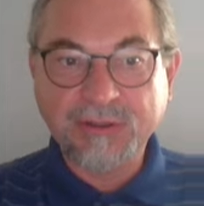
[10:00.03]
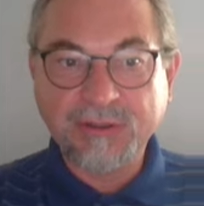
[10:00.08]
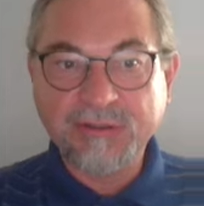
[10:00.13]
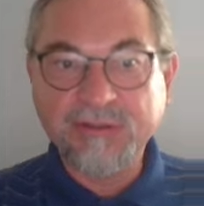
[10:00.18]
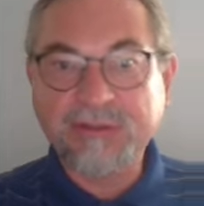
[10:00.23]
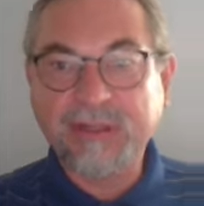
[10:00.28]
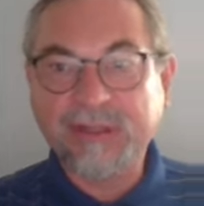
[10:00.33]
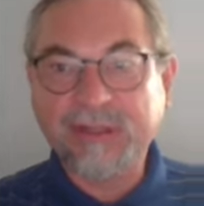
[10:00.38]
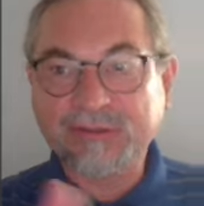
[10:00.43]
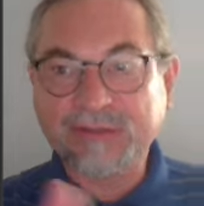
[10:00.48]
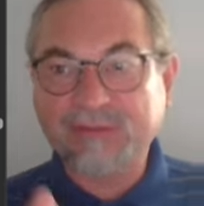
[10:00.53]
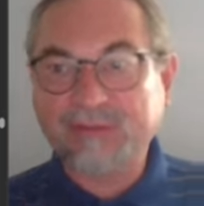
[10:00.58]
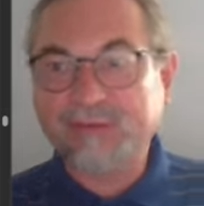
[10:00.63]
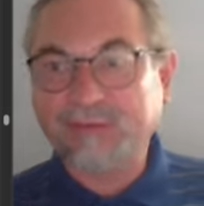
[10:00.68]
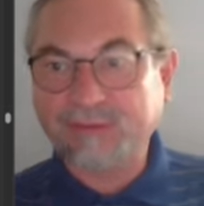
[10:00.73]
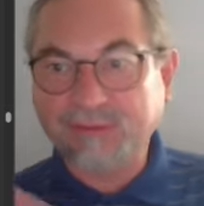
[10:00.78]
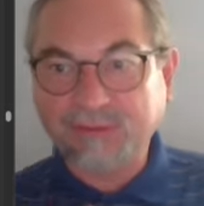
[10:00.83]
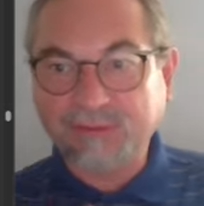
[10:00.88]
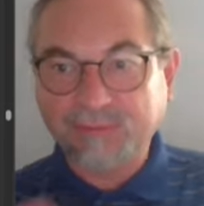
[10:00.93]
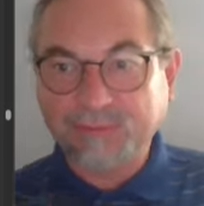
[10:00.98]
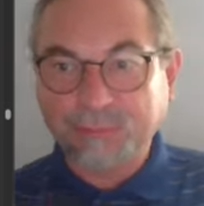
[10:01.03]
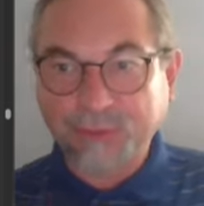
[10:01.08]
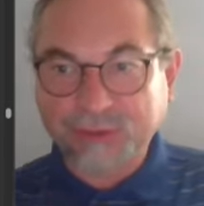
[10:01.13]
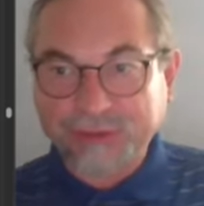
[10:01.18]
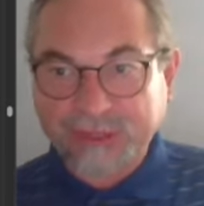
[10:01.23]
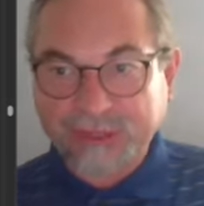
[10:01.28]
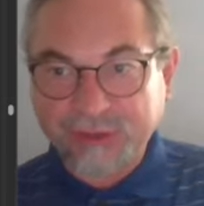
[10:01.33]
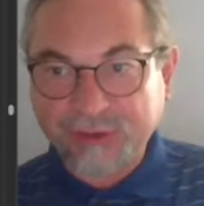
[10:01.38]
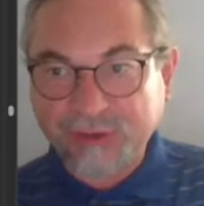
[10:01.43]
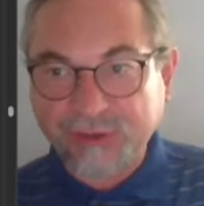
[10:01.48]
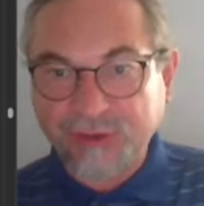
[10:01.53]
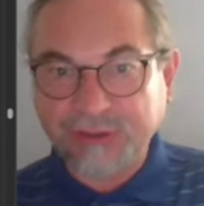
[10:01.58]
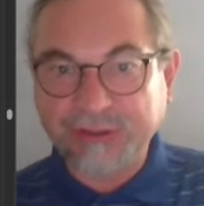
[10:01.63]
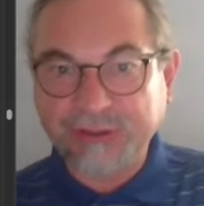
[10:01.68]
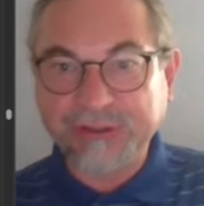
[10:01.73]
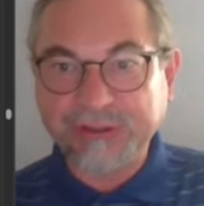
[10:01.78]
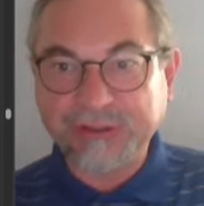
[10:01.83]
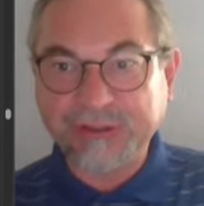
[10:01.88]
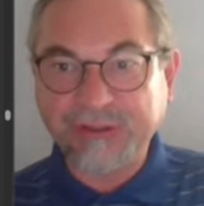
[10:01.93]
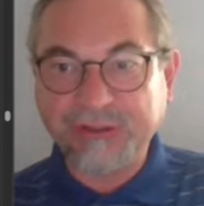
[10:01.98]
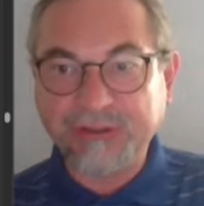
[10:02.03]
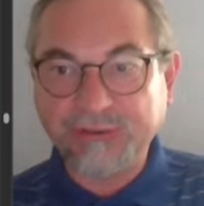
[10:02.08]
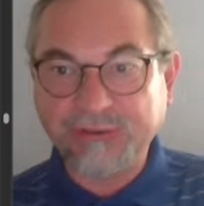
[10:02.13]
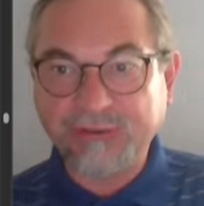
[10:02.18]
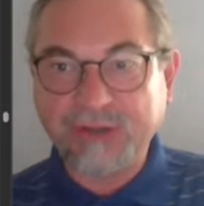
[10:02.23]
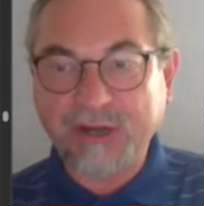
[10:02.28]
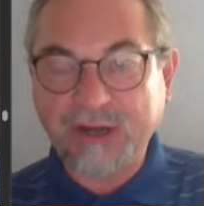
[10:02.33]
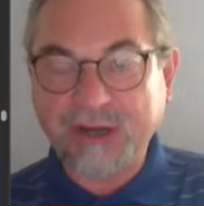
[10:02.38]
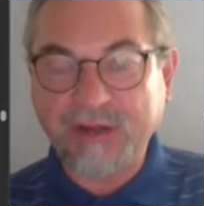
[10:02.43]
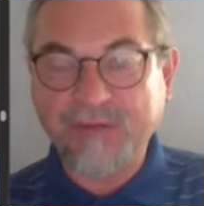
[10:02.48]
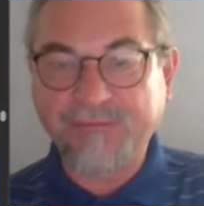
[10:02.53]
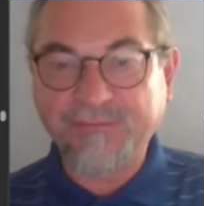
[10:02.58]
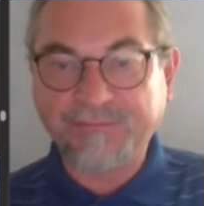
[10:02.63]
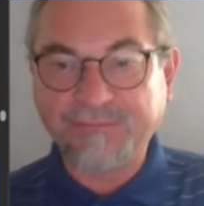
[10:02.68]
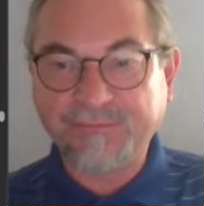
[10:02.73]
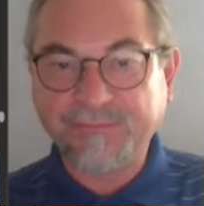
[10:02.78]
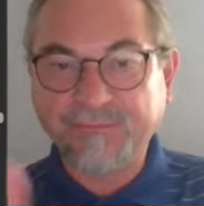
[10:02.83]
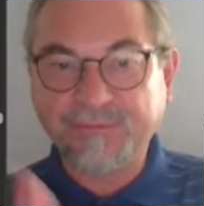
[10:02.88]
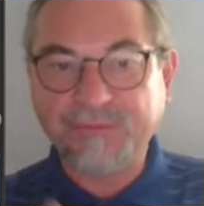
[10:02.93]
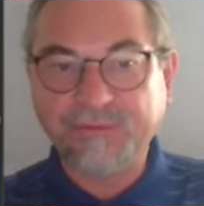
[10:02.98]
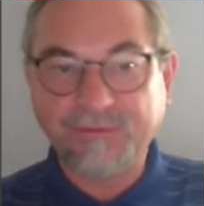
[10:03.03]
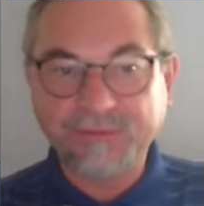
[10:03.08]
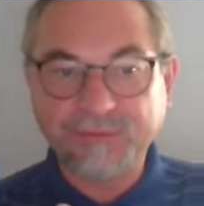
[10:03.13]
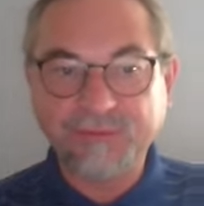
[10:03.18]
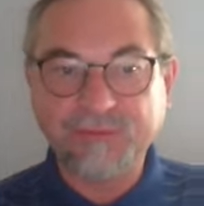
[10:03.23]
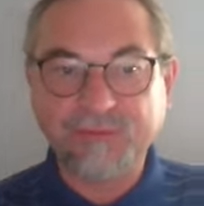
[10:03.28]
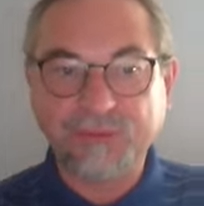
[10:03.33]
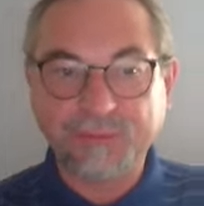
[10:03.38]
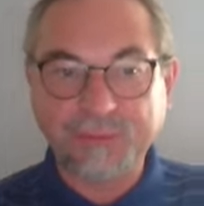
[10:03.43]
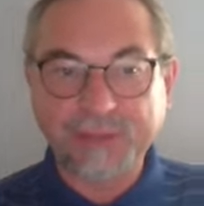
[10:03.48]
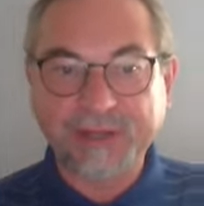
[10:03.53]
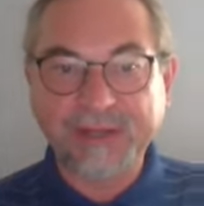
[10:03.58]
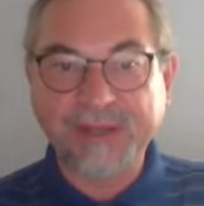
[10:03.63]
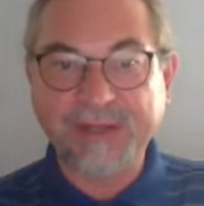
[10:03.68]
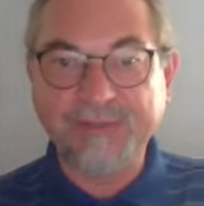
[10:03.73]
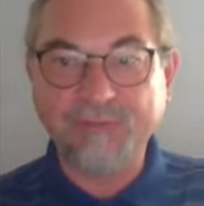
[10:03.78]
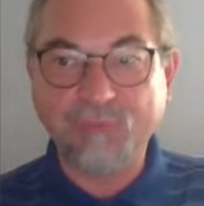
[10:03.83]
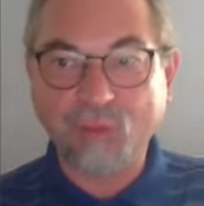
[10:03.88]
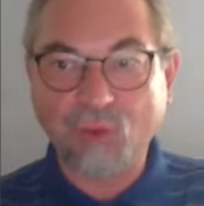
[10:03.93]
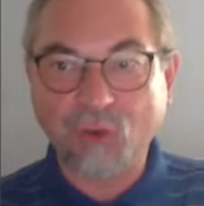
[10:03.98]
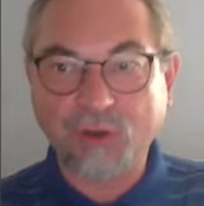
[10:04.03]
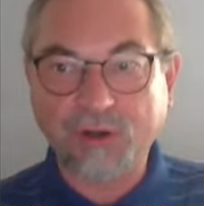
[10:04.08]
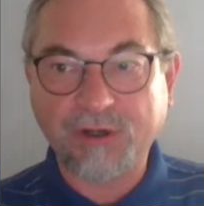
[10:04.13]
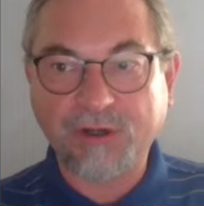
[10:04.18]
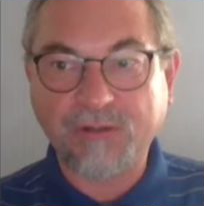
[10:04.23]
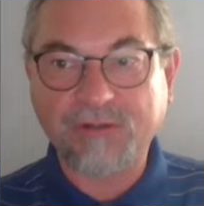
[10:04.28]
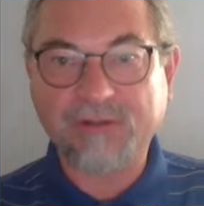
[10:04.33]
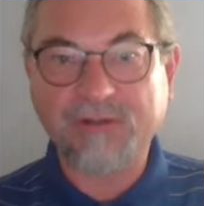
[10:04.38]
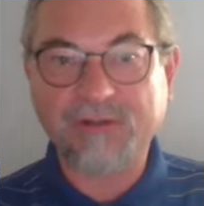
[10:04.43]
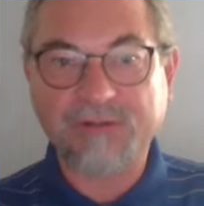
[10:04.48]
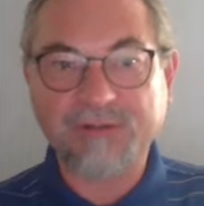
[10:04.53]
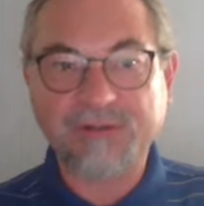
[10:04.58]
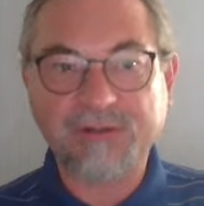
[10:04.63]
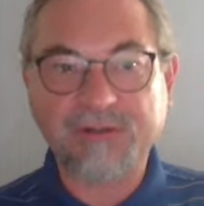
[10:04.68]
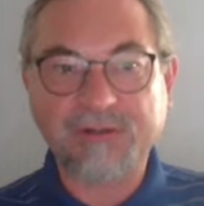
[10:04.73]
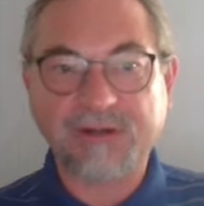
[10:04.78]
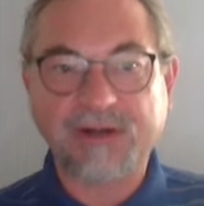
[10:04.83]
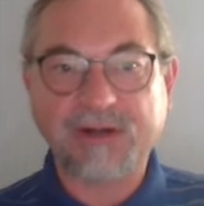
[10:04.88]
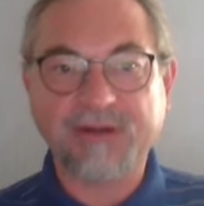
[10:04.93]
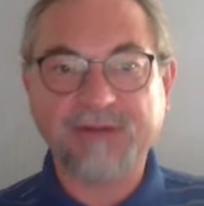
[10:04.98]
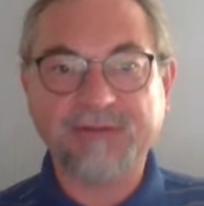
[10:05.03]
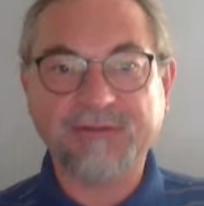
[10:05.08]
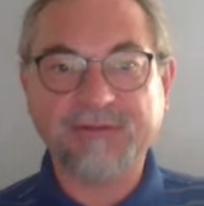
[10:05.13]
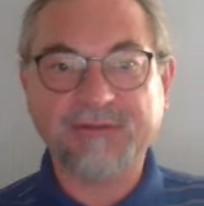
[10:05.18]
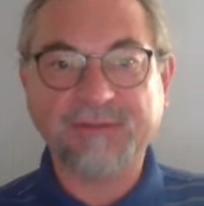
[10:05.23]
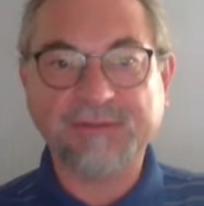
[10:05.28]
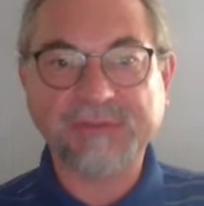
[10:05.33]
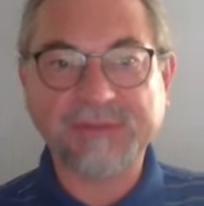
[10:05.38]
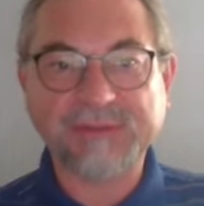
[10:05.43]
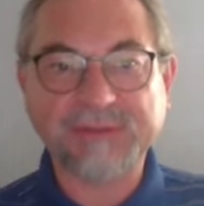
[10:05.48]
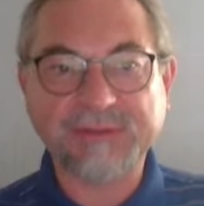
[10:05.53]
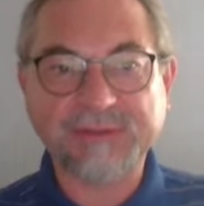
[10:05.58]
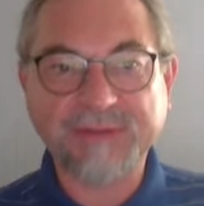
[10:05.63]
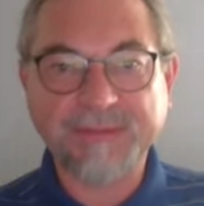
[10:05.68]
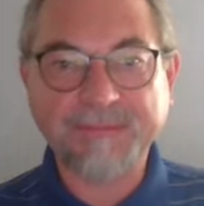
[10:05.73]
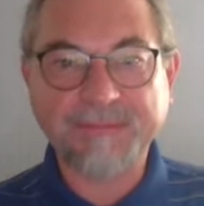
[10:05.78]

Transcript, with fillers: that potentially you have to bring in more items.